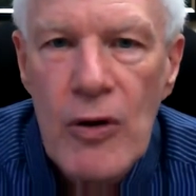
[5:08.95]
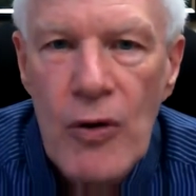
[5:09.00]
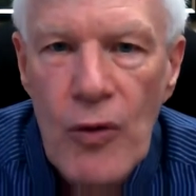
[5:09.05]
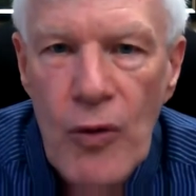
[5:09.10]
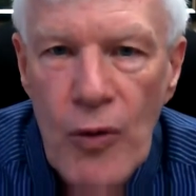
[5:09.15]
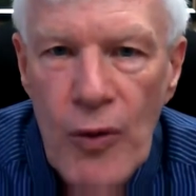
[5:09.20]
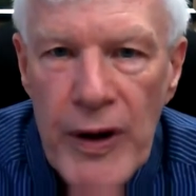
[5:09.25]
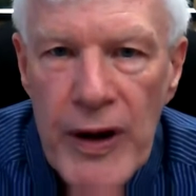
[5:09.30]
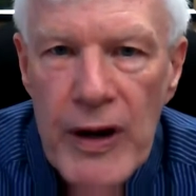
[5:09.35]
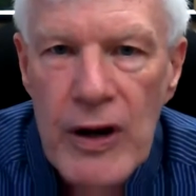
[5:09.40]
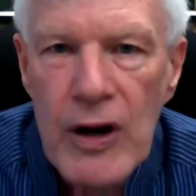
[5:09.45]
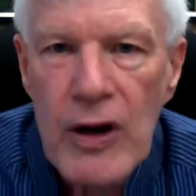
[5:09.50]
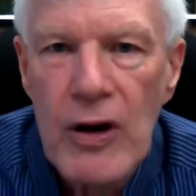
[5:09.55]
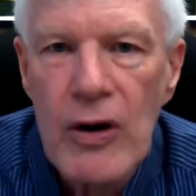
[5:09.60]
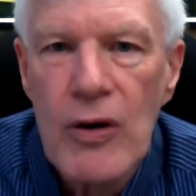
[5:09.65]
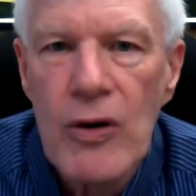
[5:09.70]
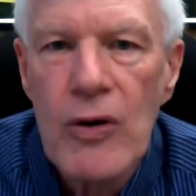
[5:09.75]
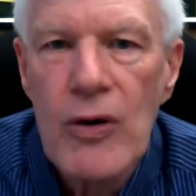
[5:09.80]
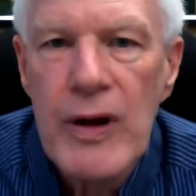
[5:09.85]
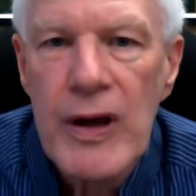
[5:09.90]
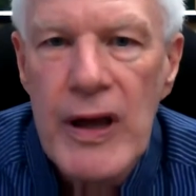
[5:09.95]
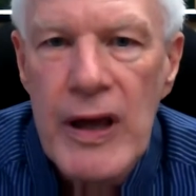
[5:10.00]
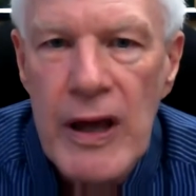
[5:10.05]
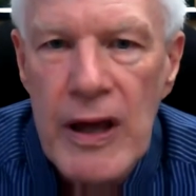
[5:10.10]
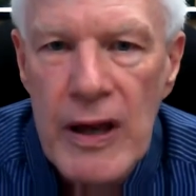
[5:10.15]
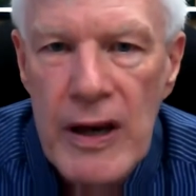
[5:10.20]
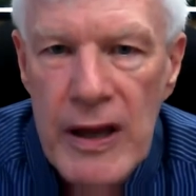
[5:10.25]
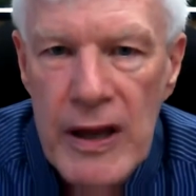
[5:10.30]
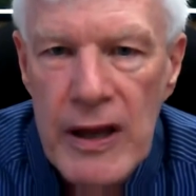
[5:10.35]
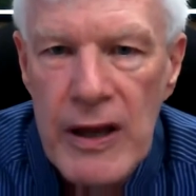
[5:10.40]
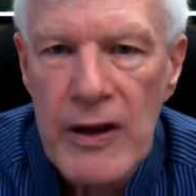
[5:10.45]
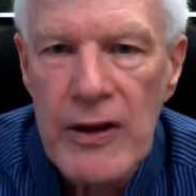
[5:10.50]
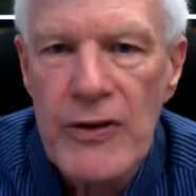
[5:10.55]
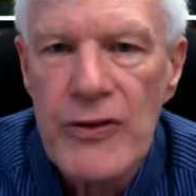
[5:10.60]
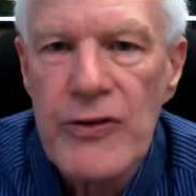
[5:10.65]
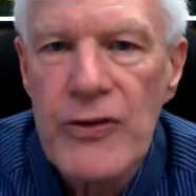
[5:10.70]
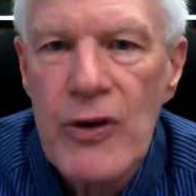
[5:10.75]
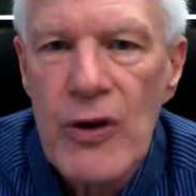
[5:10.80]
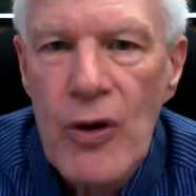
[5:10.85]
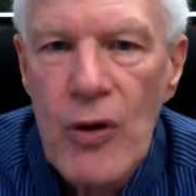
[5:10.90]
We know it
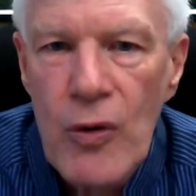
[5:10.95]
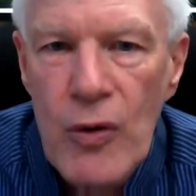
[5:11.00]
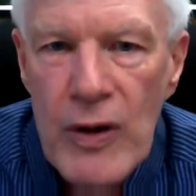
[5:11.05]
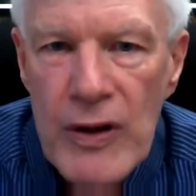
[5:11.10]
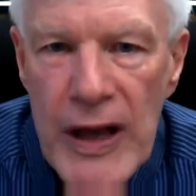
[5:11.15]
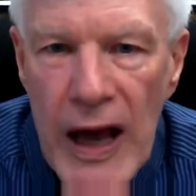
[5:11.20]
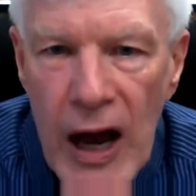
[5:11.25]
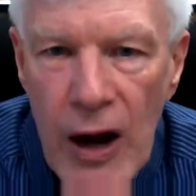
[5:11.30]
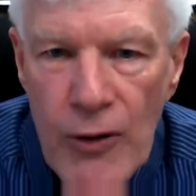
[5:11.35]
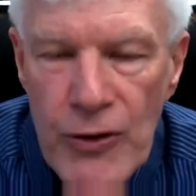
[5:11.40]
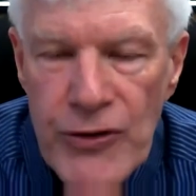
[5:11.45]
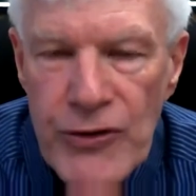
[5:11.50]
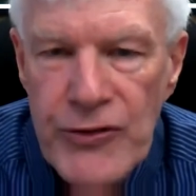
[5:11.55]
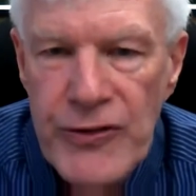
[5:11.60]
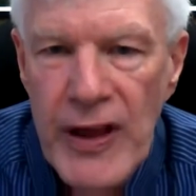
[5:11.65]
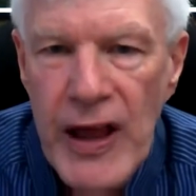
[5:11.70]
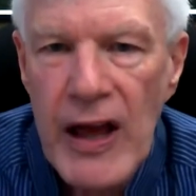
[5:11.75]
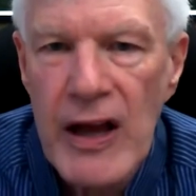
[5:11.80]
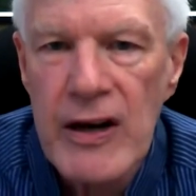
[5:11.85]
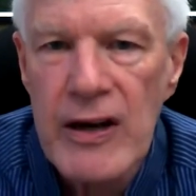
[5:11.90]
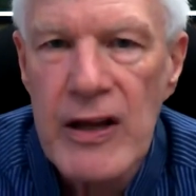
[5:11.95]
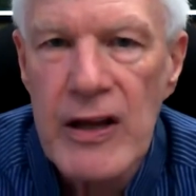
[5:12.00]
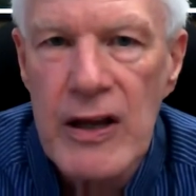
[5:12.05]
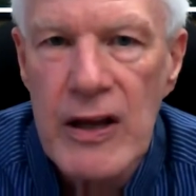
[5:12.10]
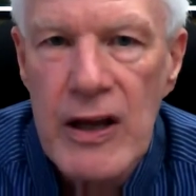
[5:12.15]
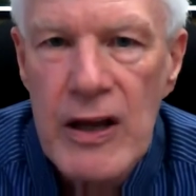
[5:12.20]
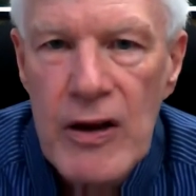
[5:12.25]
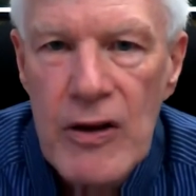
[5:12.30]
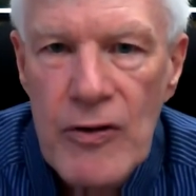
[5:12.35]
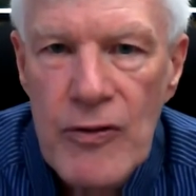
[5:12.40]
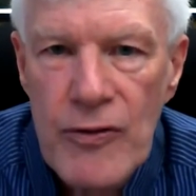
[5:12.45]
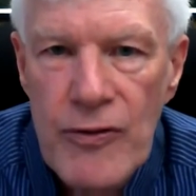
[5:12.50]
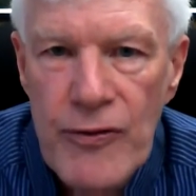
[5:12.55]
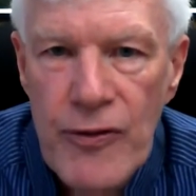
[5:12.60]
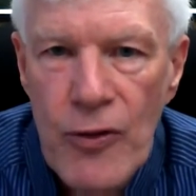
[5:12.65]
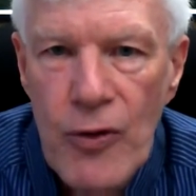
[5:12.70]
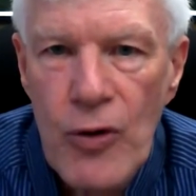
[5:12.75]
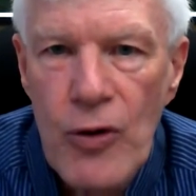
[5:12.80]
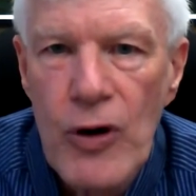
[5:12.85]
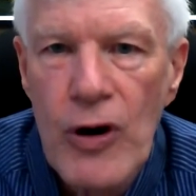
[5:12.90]
is outstanding
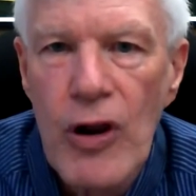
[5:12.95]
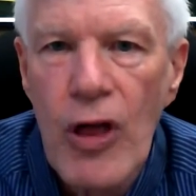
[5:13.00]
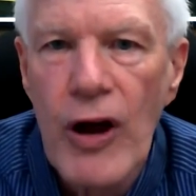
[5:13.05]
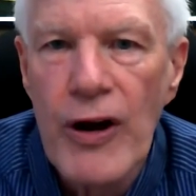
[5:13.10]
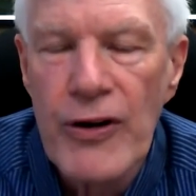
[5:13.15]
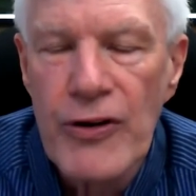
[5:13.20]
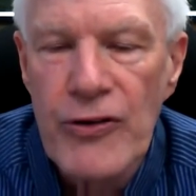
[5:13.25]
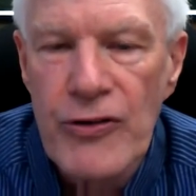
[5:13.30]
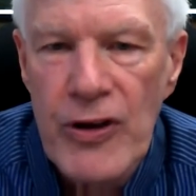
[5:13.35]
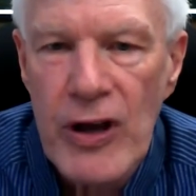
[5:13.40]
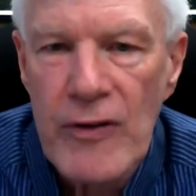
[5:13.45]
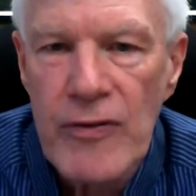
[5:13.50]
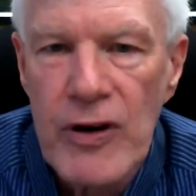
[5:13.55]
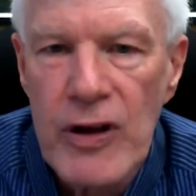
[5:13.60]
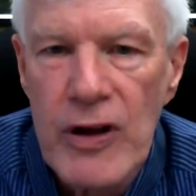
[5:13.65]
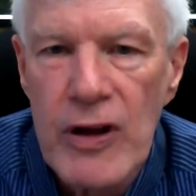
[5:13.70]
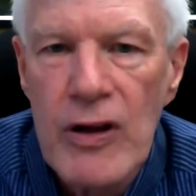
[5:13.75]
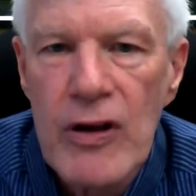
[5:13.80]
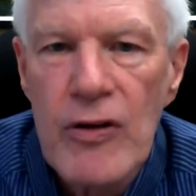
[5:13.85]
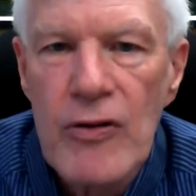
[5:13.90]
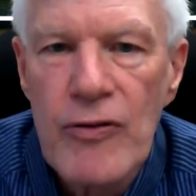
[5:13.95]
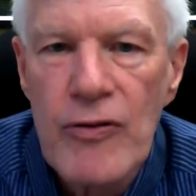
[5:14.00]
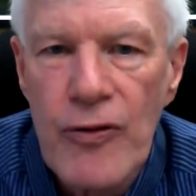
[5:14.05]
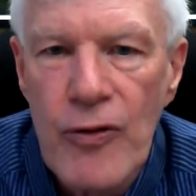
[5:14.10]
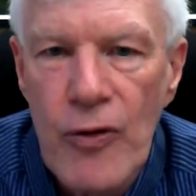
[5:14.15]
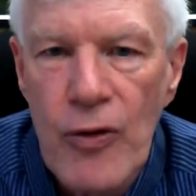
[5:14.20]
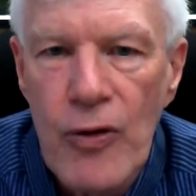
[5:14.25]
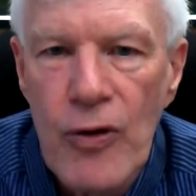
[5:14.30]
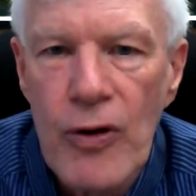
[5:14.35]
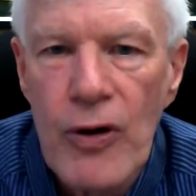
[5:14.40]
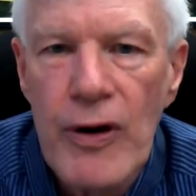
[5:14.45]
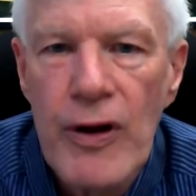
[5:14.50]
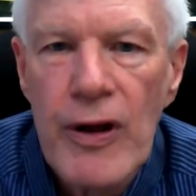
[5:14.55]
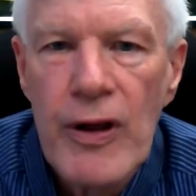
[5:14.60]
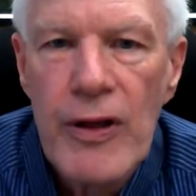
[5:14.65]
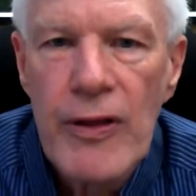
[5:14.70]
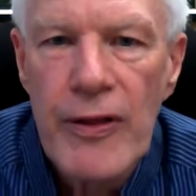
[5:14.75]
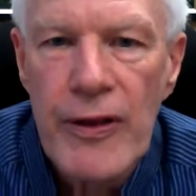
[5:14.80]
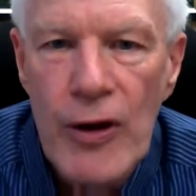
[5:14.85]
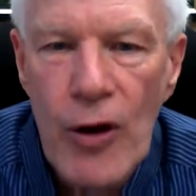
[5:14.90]
for longevity for
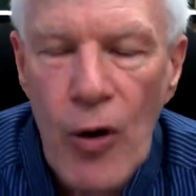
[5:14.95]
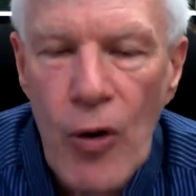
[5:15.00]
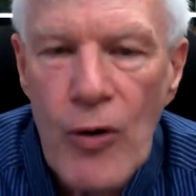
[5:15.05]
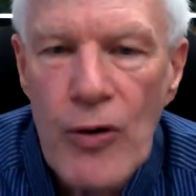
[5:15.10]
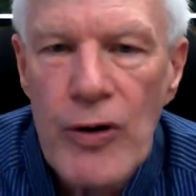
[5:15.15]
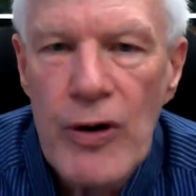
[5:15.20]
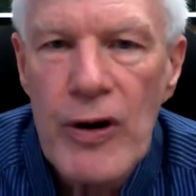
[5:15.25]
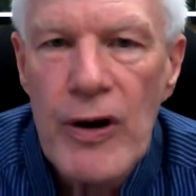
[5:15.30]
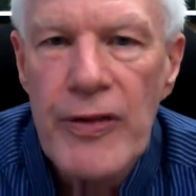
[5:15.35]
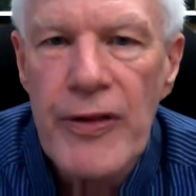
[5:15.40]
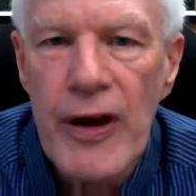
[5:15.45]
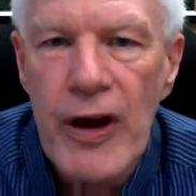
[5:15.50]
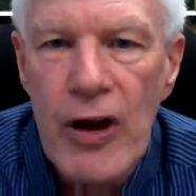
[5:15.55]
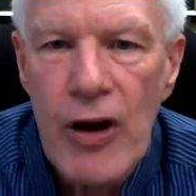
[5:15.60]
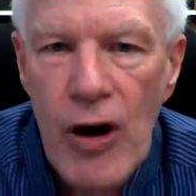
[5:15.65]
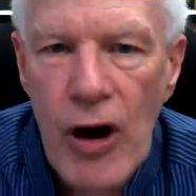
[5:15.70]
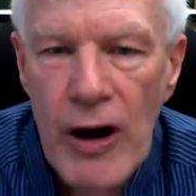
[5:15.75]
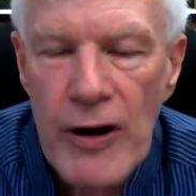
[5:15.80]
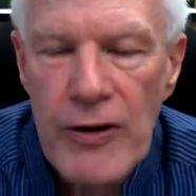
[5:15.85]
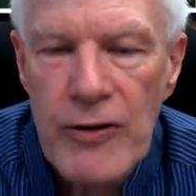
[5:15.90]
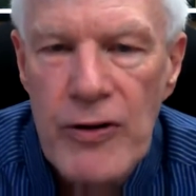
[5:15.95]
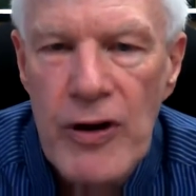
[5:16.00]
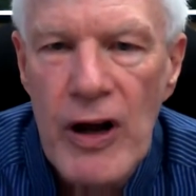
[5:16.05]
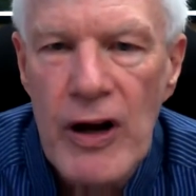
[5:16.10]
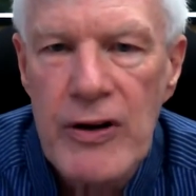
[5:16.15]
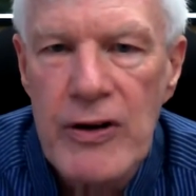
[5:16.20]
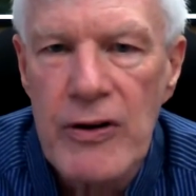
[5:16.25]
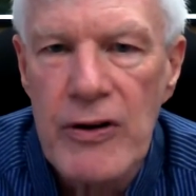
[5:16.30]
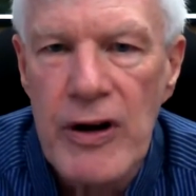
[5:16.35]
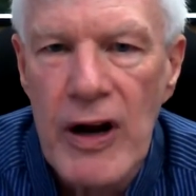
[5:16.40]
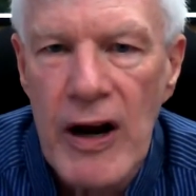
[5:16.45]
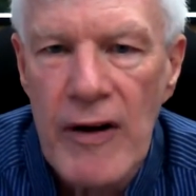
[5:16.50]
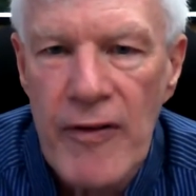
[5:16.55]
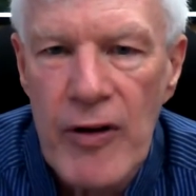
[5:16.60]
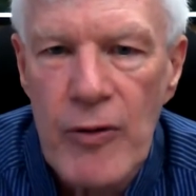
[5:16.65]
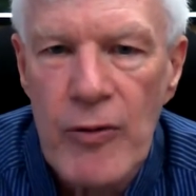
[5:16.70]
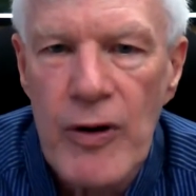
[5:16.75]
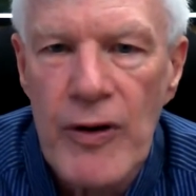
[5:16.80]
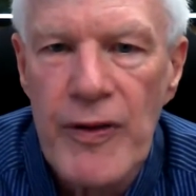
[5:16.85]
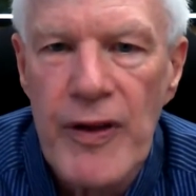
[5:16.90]
the owner, the contractor, and
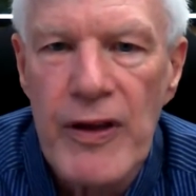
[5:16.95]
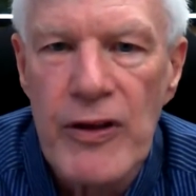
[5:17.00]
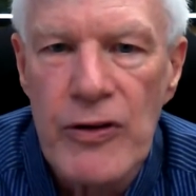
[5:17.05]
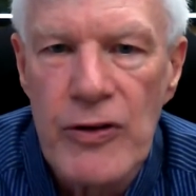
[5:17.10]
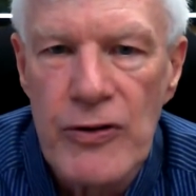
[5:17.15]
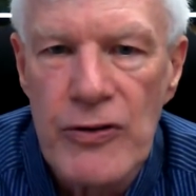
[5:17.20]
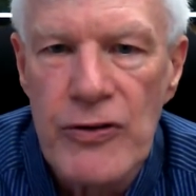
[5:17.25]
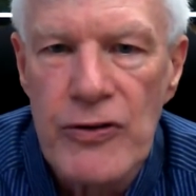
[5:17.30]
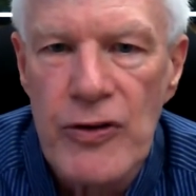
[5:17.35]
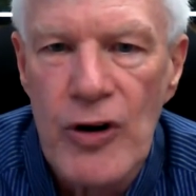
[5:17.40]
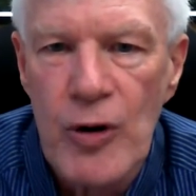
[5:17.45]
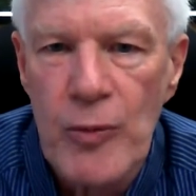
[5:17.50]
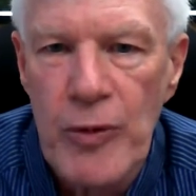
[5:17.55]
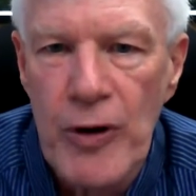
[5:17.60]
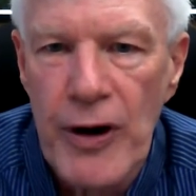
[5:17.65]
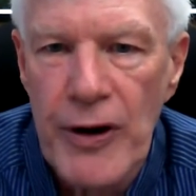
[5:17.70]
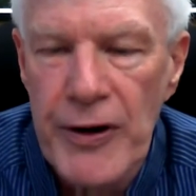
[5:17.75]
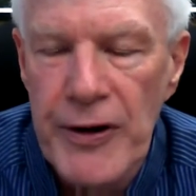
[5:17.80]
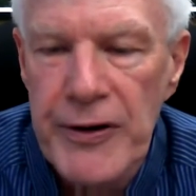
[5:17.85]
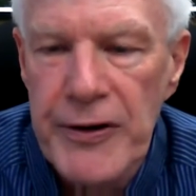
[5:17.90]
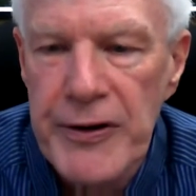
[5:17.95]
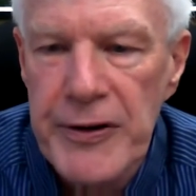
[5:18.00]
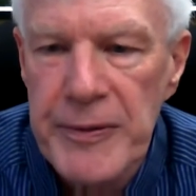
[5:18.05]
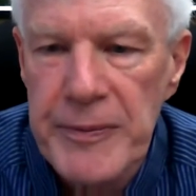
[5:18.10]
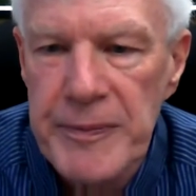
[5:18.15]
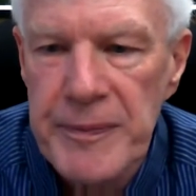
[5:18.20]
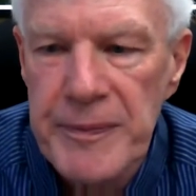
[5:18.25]
everyone that uses our product.